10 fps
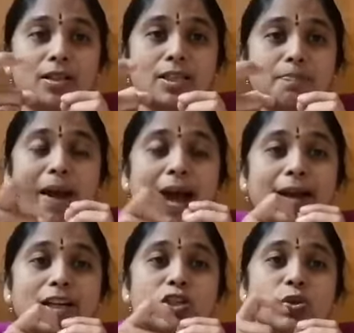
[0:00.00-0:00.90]
these
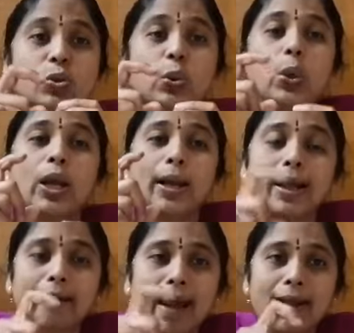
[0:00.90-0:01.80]
parrots to
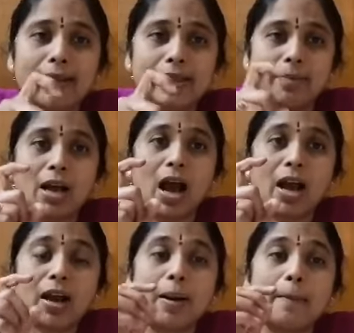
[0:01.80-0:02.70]
crackle them
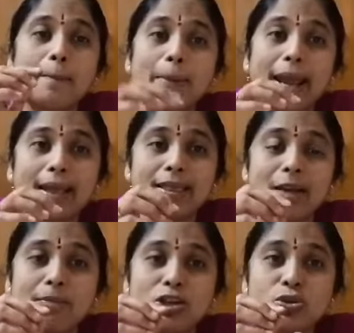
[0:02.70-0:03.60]
or break
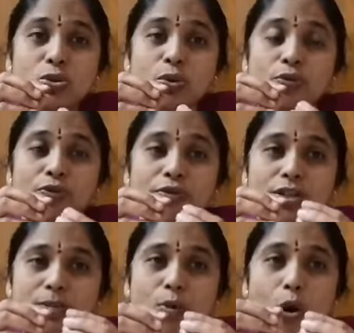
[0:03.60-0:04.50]
them into
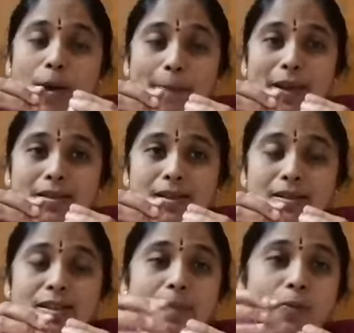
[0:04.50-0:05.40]
small
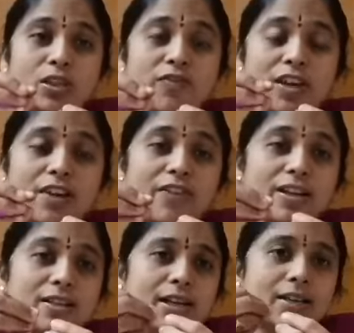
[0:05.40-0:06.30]
pieces. Suppose if it
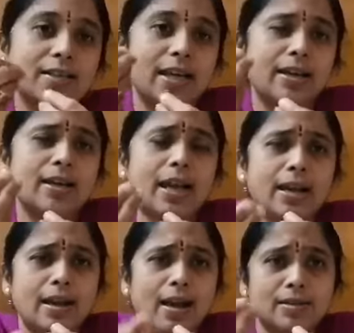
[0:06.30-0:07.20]
is eating
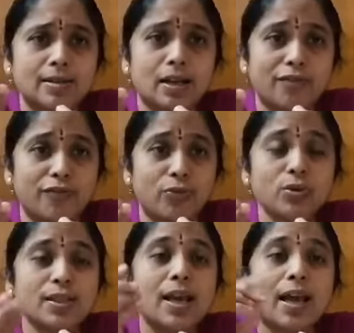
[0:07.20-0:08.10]
any nuts or
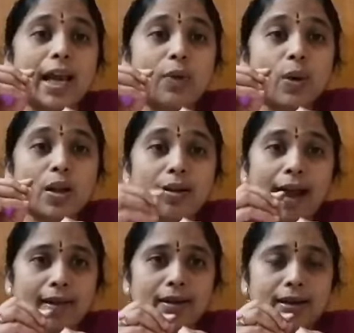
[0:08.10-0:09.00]
fruits, it will
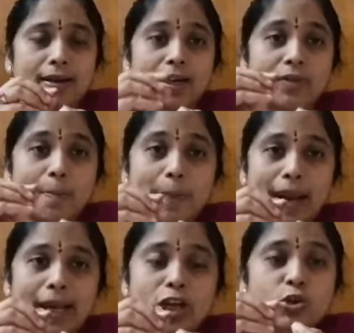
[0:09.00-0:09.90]
crackle it. It will
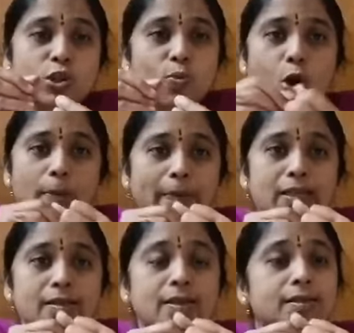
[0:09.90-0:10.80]
break into small
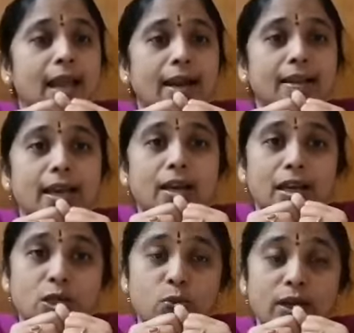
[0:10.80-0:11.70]
pieces and then
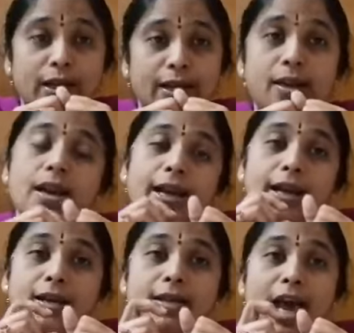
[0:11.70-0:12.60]
it will eat.
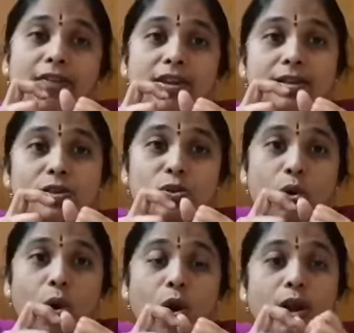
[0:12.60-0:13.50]
It is having a
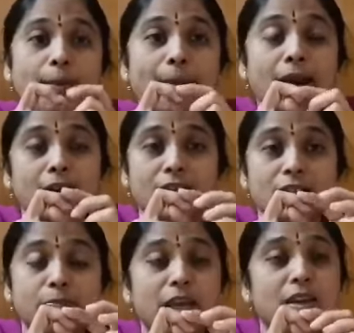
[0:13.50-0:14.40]
strong, but
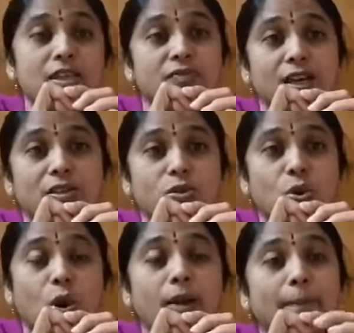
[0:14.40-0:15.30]
the beak is very
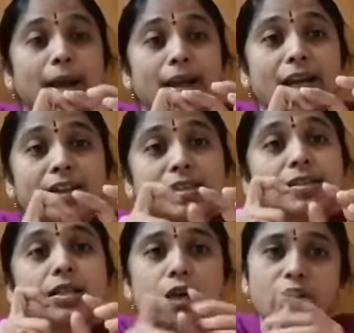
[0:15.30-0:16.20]
strong, but it
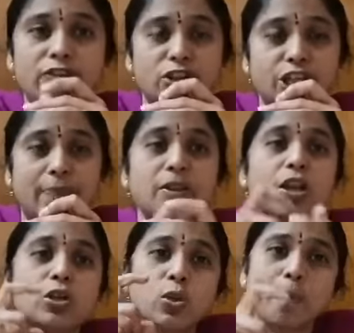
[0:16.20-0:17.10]
is curved shape.
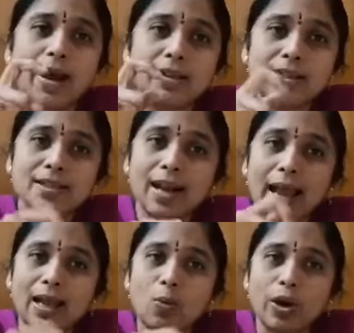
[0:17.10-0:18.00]
So by this
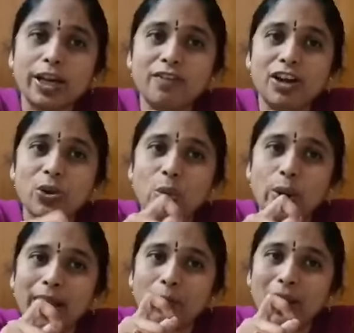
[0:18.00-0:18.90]
crackle, what it will do?
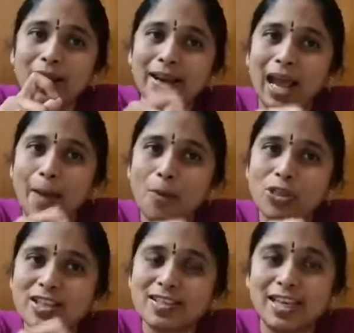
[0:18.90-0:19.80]
It will tap
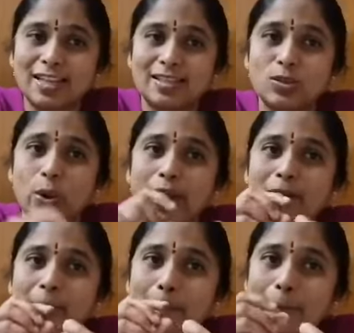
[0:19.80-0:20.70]
on the seeds. So it
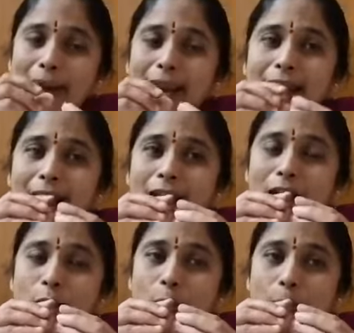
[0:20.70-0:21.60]
will break
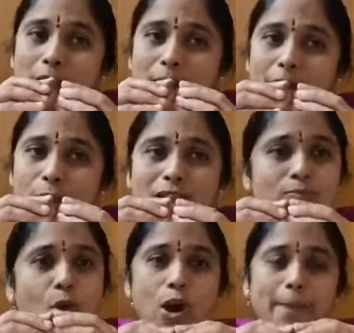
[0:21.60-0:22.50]
and become into
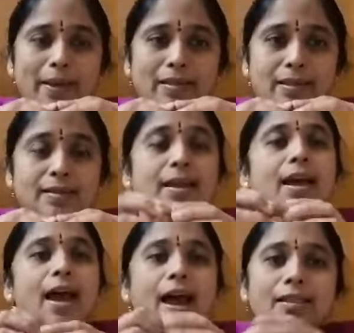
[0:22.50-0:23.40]
small pieces,
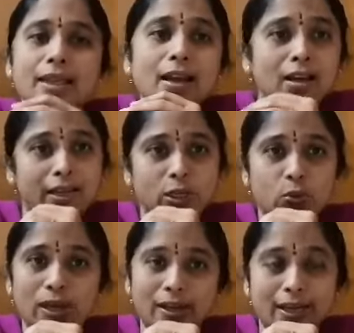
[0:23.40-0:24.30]
and then it
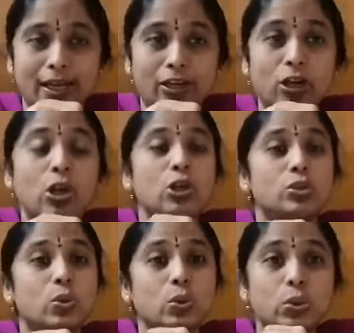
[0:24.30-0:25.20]
will eat.
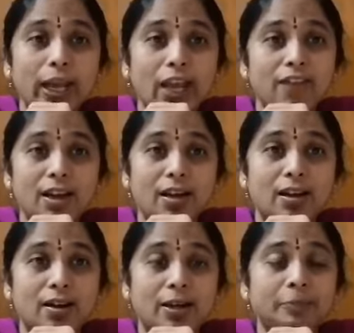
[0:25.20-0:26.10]
So today we
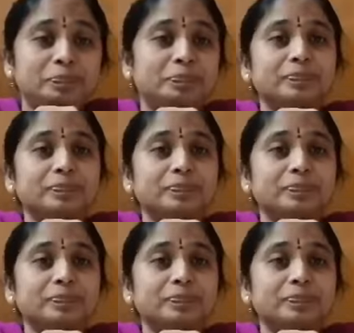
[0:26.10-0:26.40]
learn